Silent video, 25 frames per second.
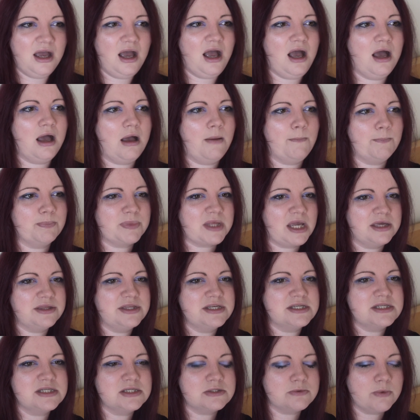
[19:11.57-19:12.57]
And
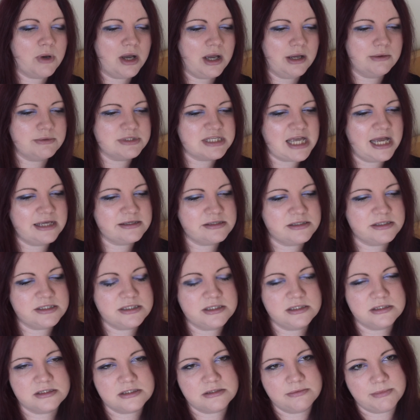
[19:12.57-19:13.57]
this is why I was
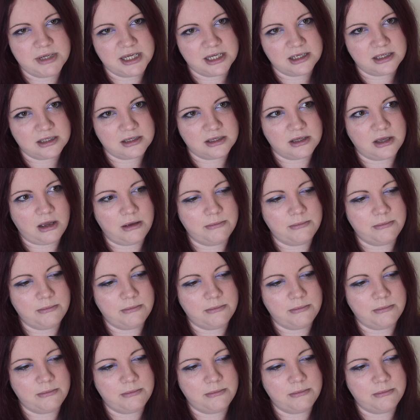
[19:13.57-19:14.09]
hesitant to make